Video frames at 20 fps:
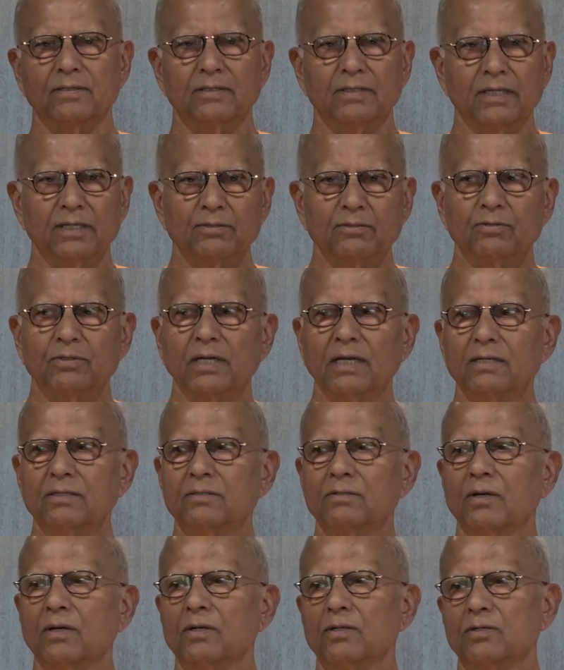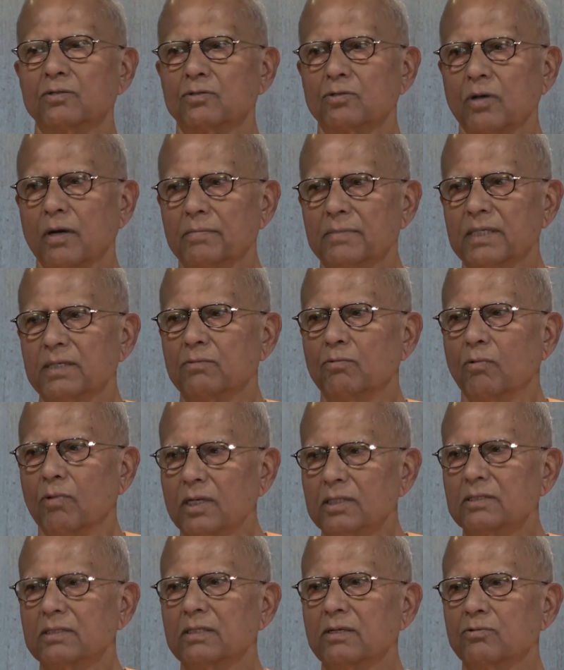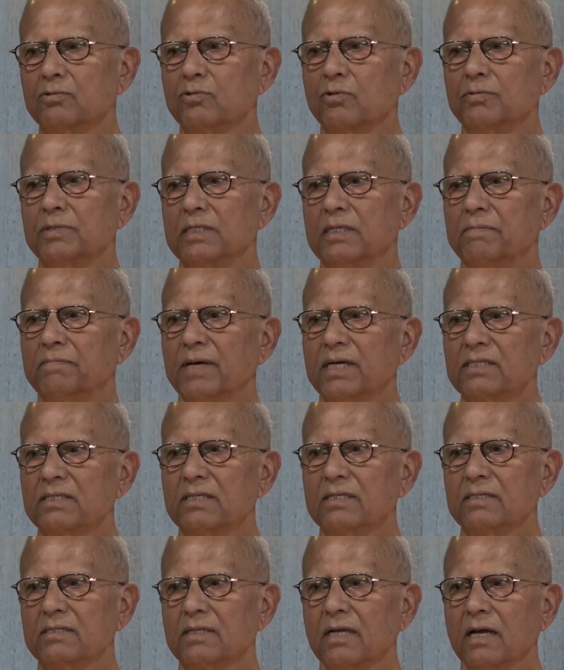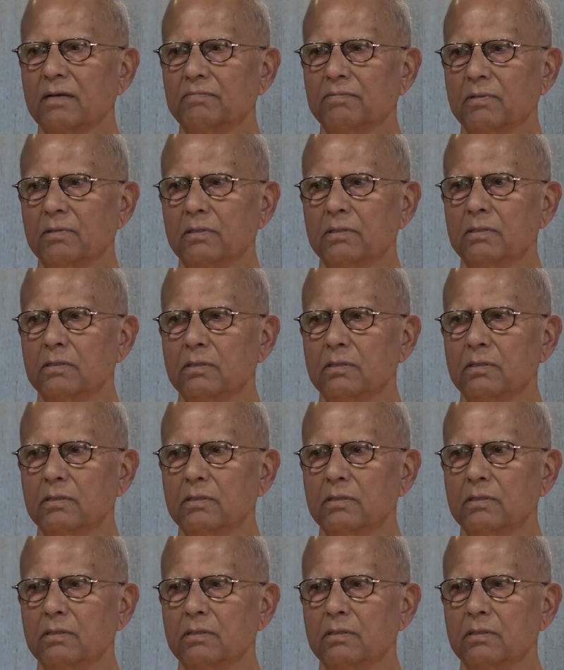Then says, Swami wants you to be the best disciple.